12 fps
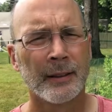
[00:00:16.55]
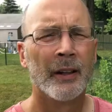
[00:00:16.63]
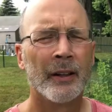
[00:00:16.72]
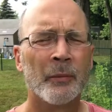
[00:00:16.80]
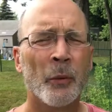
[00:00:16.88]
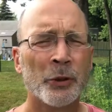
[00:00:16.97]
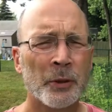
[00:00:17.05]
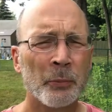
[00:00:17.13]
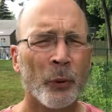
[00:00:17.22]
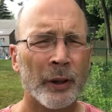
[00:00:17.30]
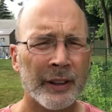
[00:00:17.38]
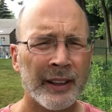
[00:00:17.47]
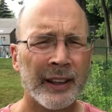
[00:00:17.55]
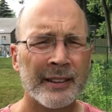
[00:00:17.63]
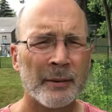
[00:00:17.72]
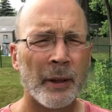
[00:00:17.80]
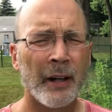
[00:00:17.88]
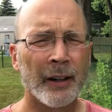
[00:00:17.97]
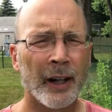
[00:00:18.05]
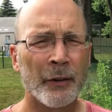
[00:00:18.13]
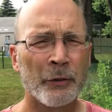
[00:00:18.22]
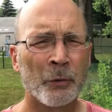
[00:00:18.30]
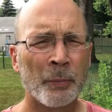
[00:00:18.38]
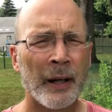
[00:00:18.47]
The most important things about
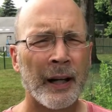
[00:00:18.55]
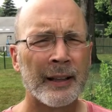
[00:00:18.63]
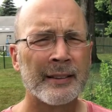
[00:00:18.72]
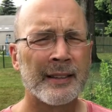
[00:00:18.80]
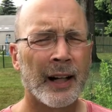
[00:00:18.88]
arthropods